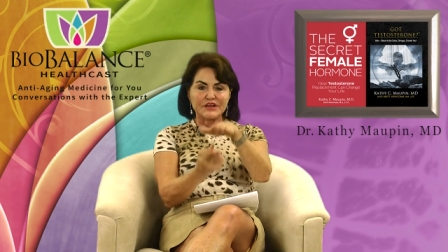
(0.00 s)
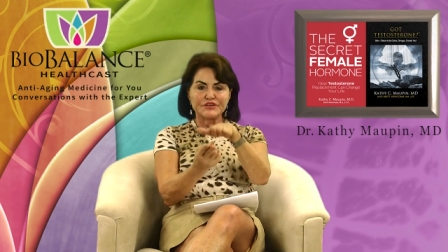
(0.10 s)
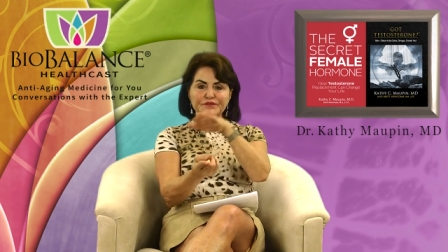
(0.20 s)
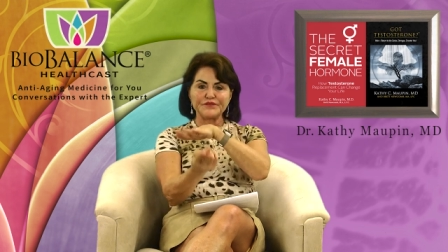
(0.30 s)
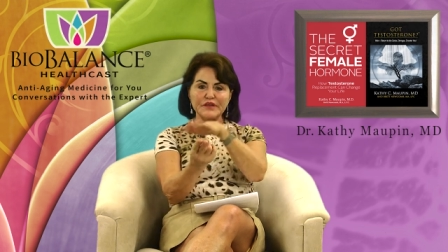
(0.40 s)

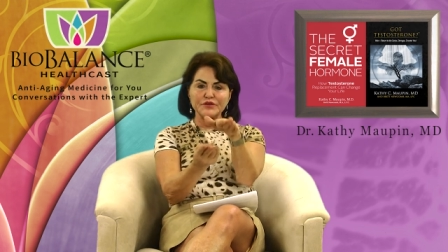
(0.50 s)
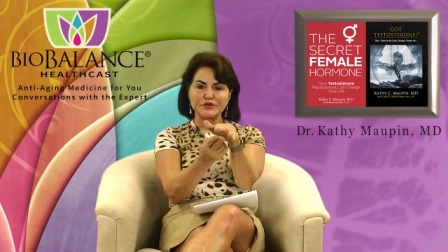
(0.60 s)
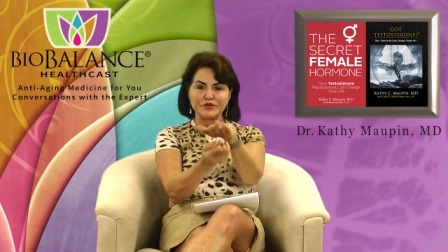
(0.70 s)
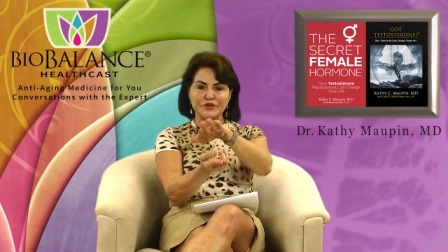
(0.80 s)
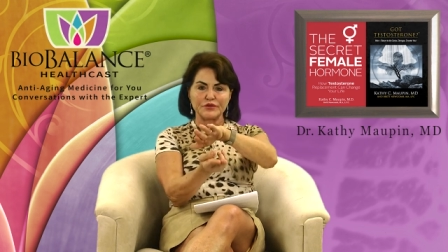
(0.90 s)
to feel
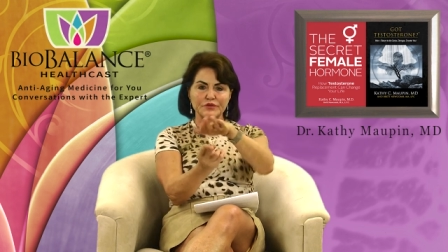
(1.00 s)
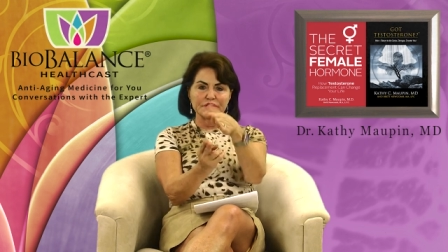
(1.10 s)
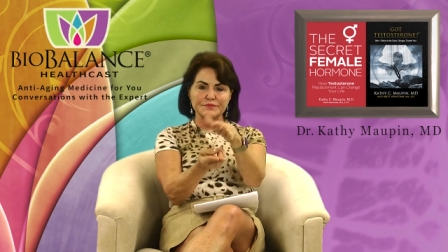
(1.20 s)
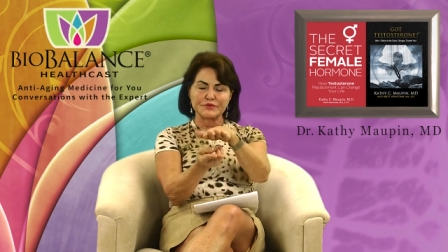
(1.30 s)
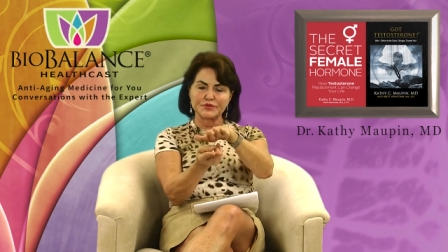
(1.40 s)
your
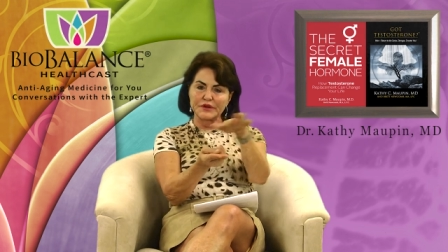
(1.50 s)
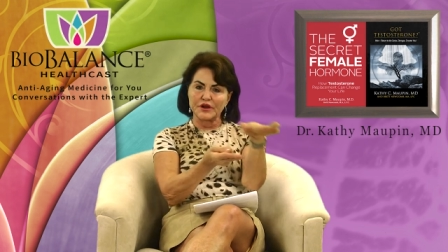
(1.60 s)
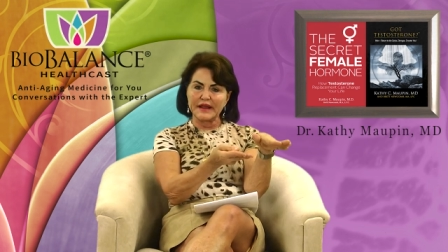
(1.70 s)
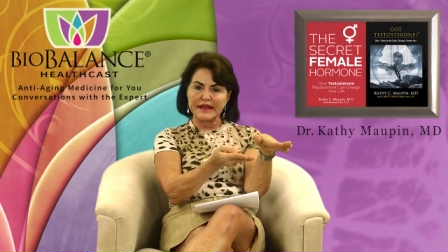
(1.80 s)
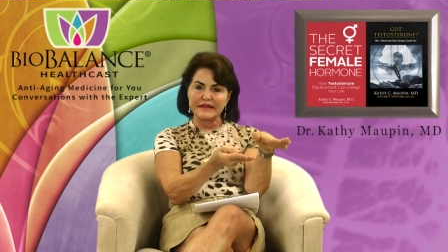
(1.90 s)
uterus between
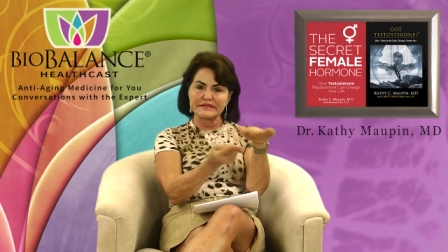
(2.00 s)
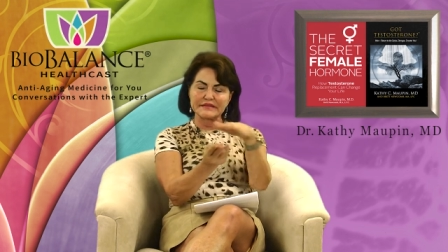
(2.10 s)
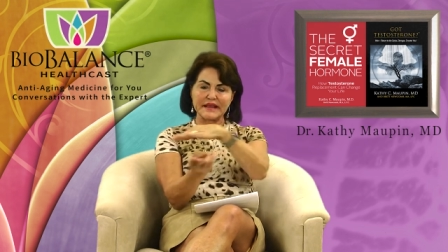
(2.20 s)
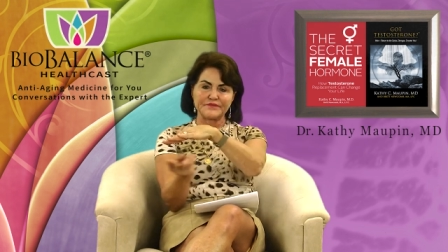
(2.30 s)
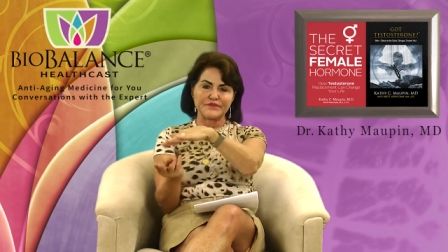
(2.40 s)
our hands
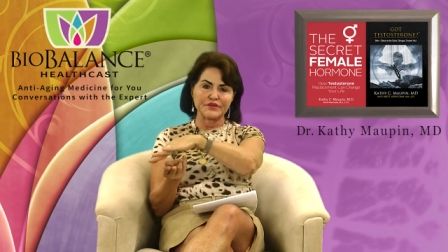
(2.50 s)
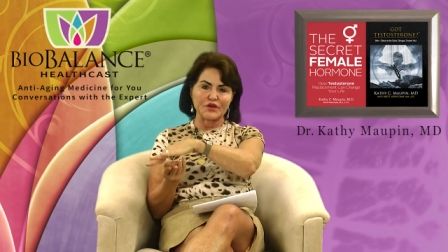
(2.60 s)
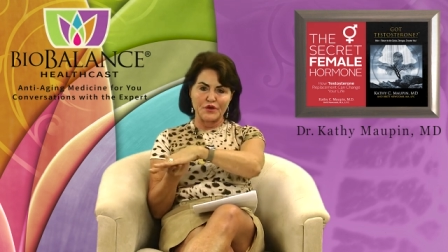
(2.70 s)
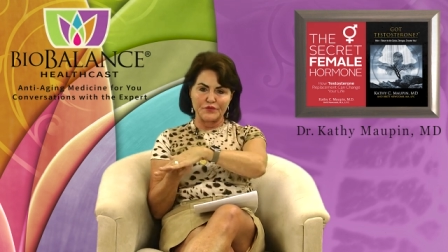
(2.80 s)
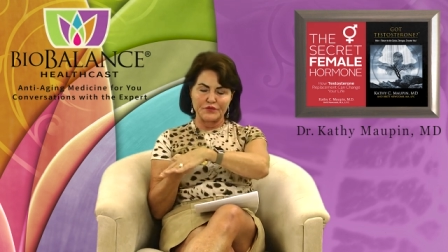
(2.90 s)
and feel
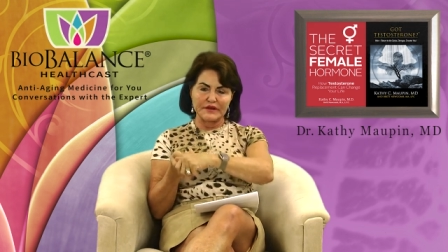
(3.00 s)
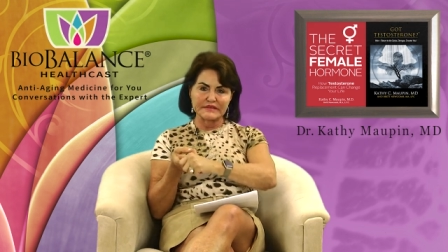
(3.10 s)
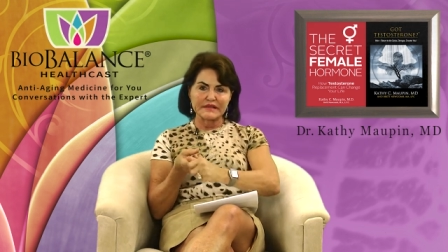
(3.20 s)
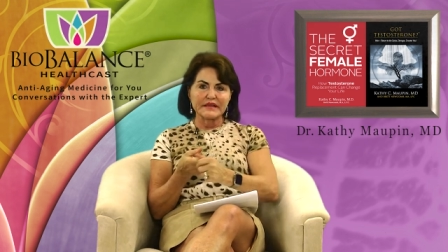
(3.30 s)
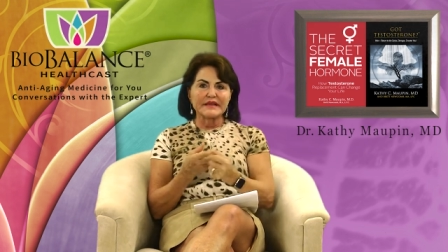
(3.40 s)
the
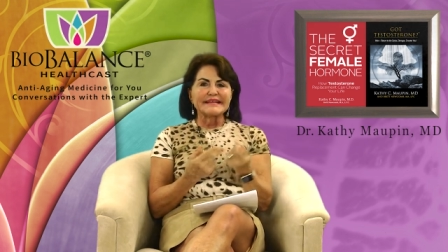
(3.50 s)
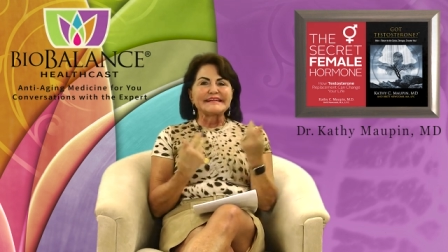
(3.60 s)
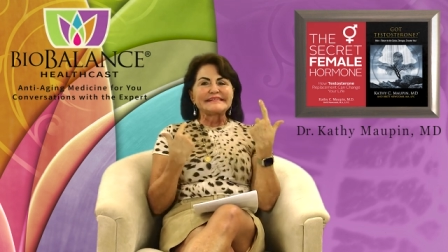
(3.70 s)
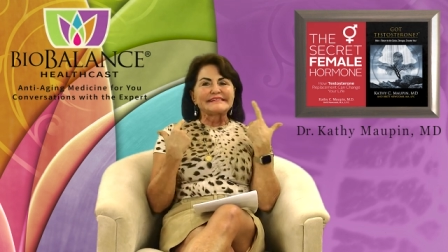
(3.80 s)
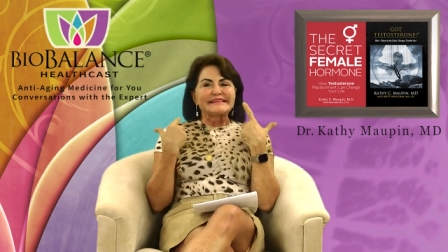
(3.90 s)
ovaries.
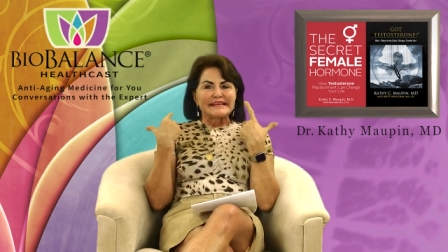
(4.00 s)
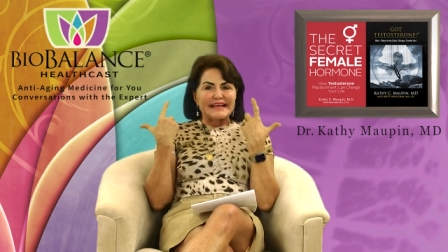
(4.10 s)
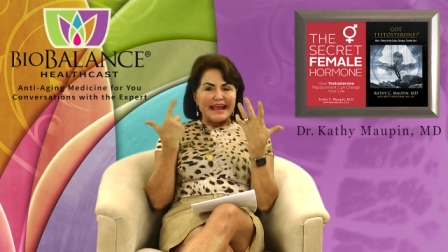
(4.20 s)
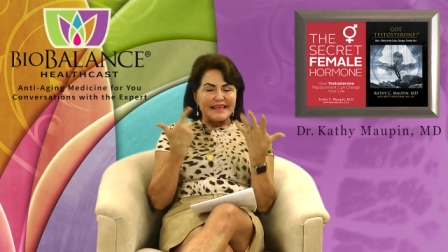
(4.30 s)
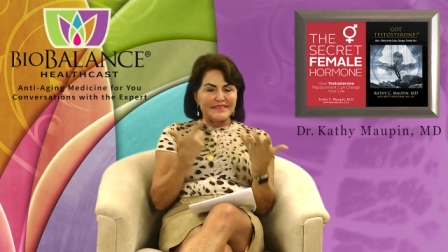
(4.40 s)

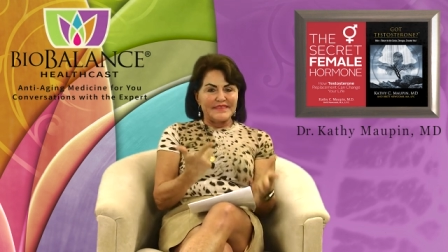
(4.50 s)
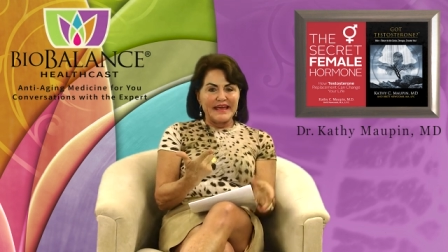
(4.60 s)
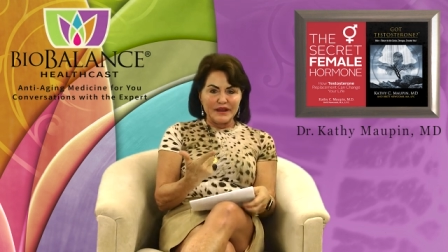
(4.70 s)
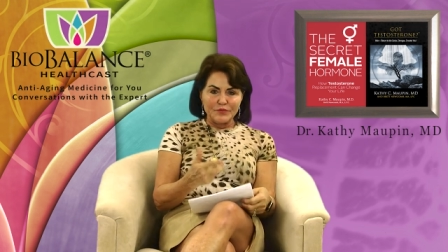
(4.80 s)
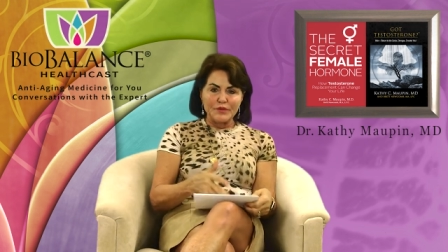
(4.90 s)

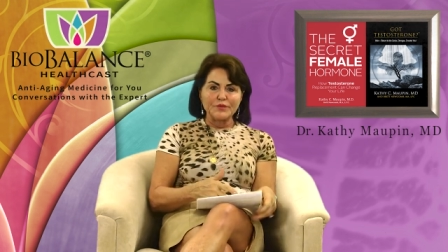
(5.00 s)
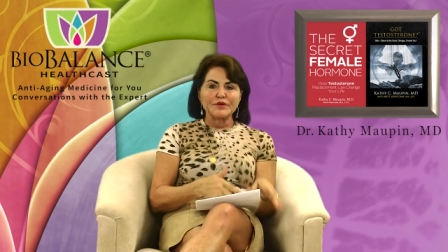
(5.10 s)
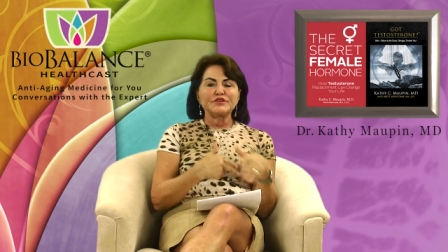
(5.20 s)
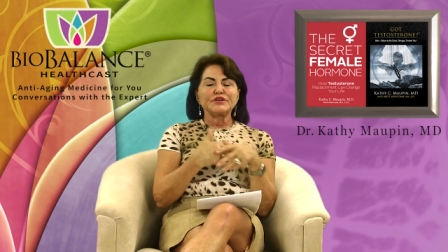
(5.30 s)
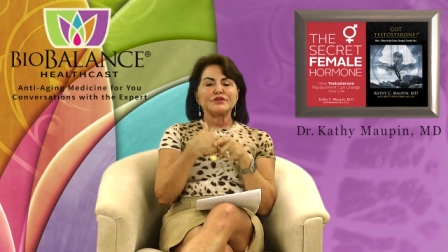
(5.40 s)
Then we
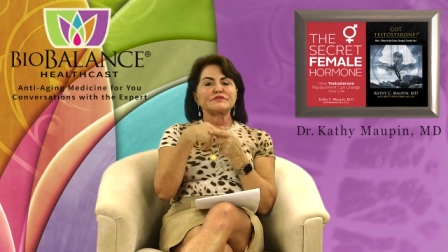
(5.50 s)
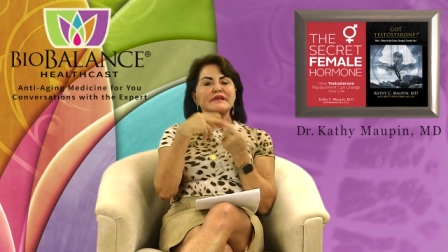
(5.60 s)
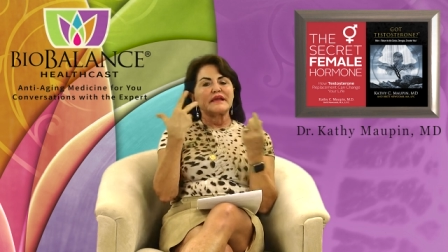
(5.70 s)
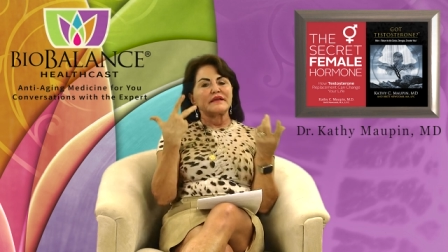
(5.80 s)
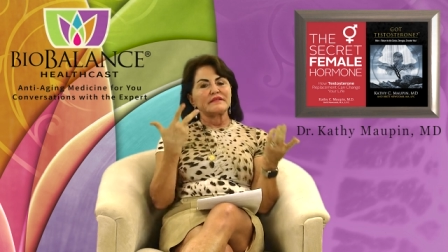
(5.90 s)
would use
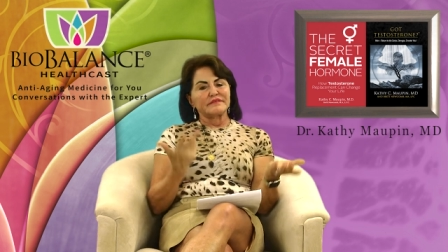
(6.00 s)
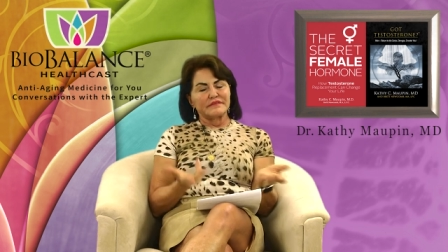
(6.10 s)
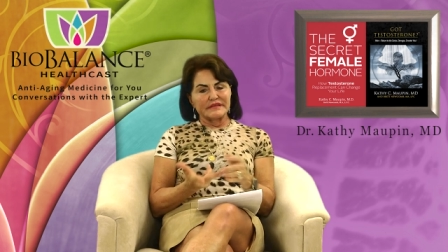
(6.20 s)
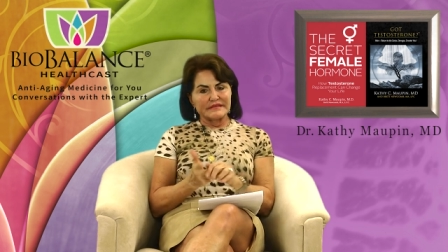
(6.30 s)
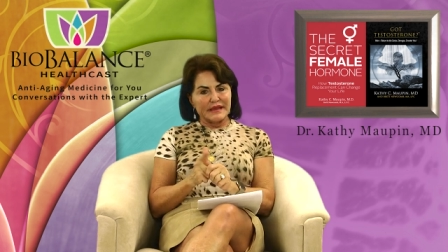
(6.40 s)
a
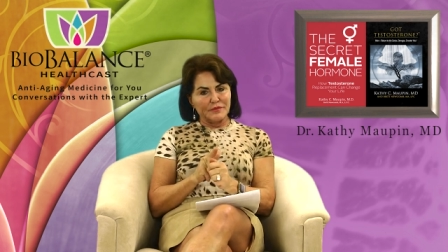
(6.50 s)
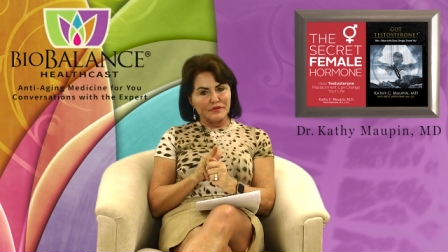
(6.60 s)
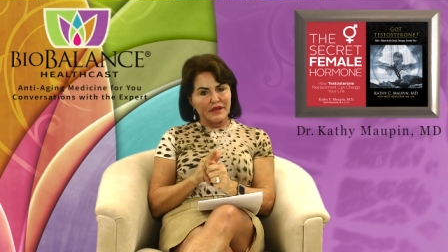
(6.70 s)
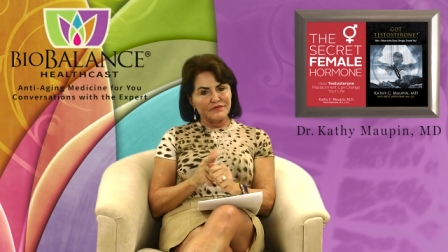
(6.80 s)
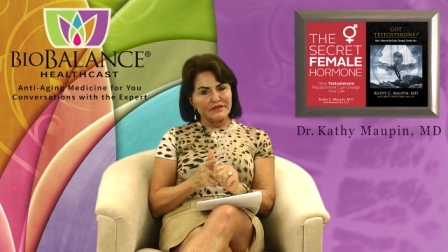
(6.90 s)
the same
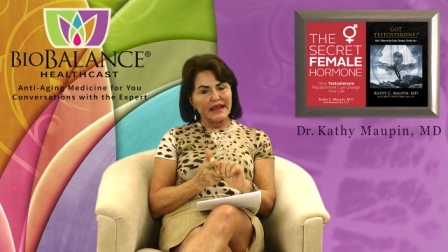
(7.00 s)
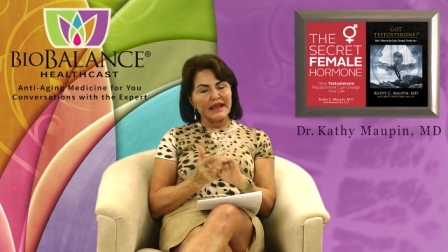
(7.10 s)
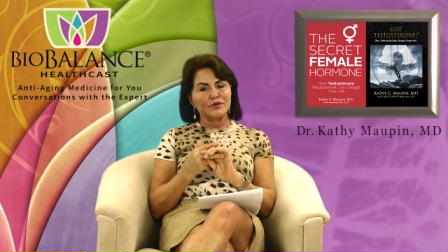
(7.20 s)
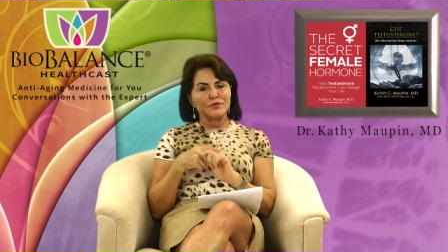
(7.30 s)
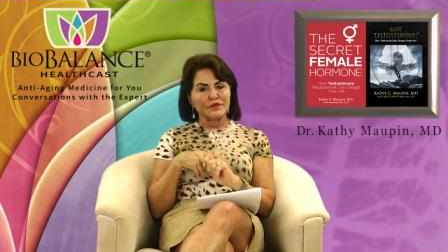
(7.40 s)
gloved
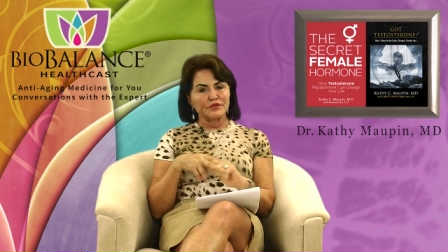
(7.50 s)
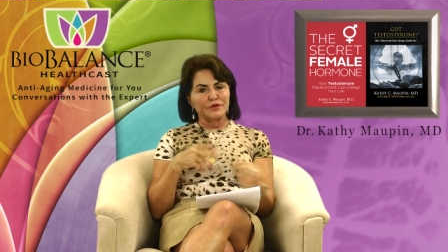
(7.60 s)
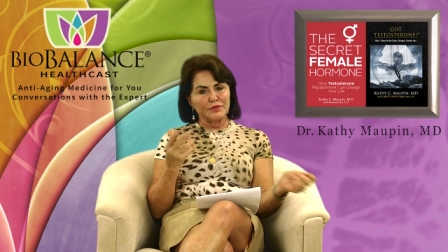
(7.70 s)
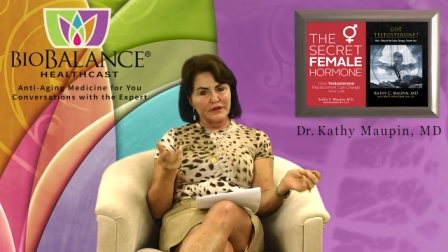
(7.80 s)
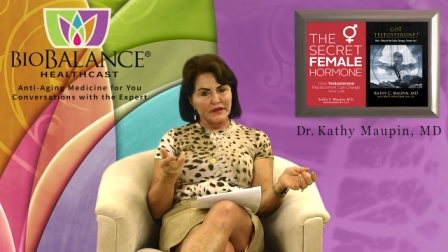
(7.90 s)
hand with
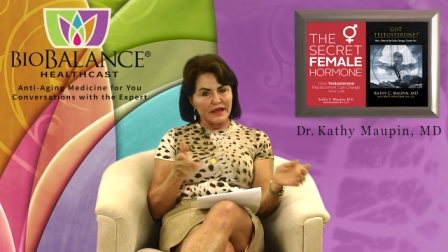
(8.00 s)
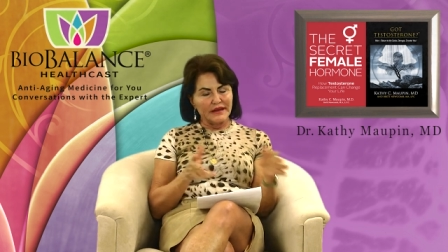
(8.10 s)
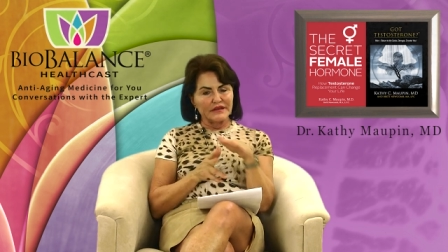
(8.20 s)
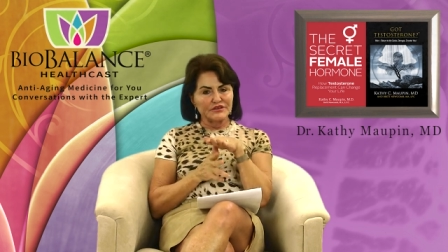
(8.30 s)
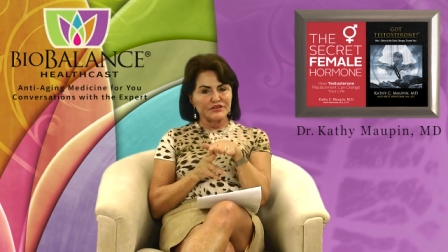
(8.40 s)
lubricant
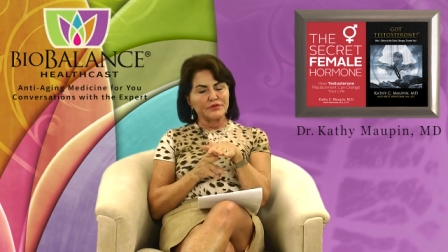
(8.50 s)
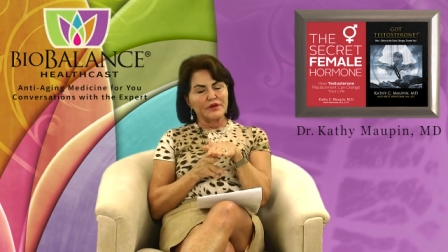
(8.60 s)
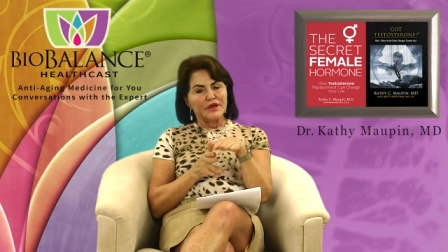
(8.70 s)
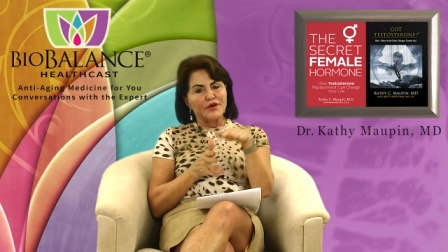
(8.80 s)
on it to